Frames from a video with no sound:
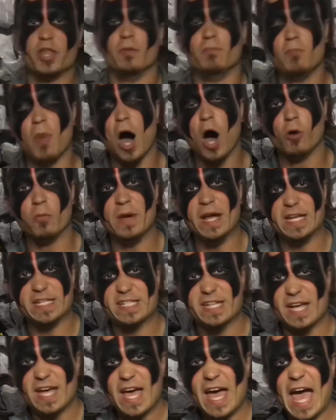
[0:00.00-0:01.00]
moment
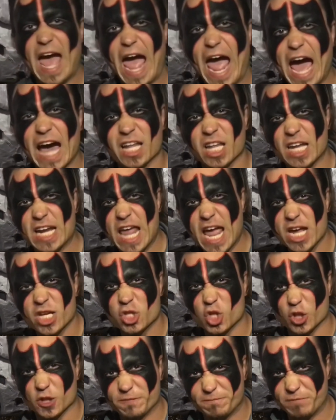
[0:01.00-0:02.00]
Alan
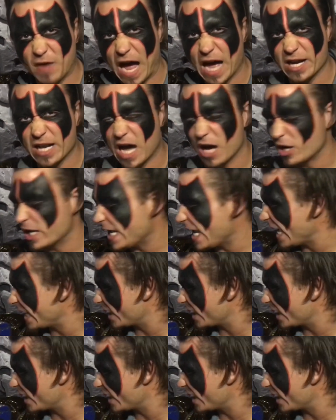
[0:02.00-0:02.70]
Angels found out he had